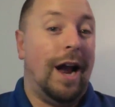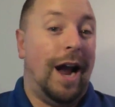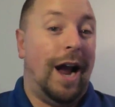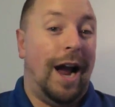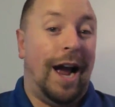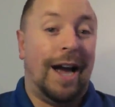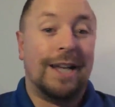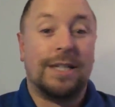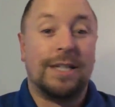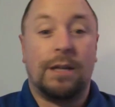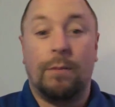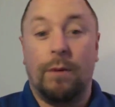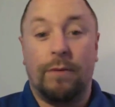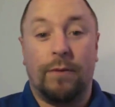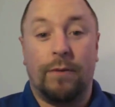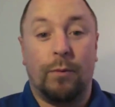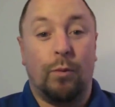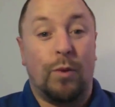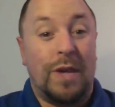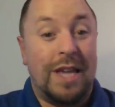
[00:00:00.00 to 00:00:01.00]
ask him if
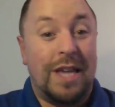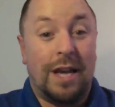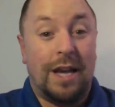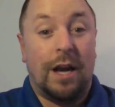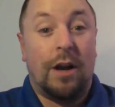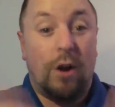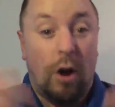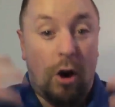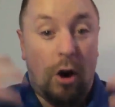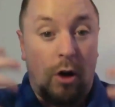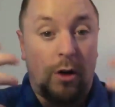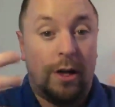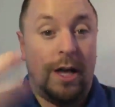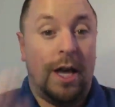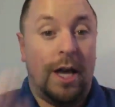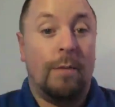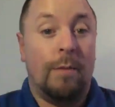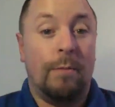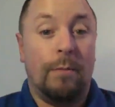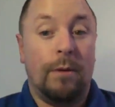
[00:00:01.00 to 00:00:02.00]
we could call
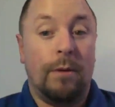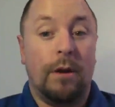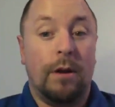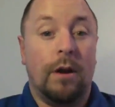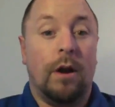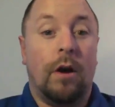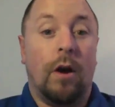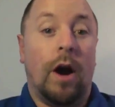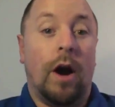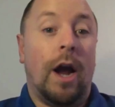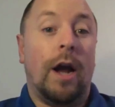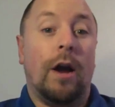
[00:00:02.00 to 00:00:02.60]
him right?